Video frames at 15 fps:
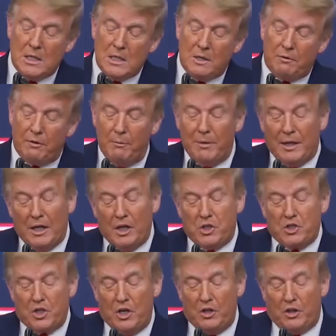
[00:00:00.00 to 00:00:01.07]
From the
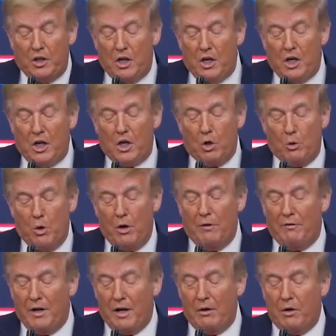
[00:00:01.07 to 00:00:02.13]
instant the
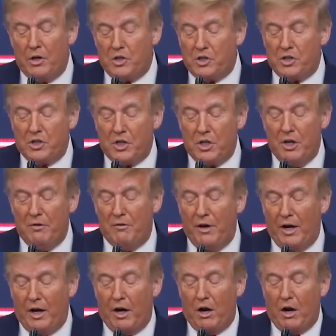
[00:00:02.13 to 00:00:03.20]
coronavirus
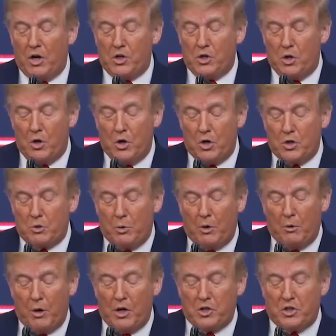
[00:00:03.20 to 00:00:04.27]
invaded our shores, we
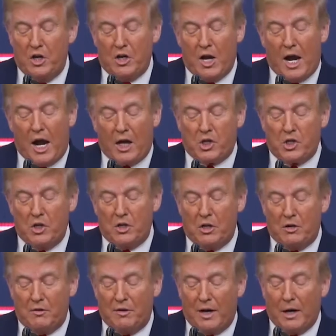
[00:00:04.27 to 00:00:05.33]
raced into action
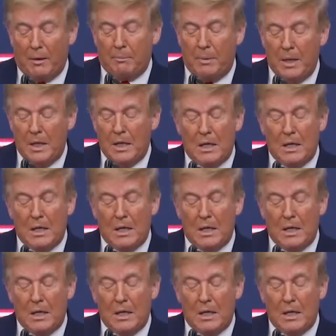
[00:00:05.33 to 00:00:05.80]
to develop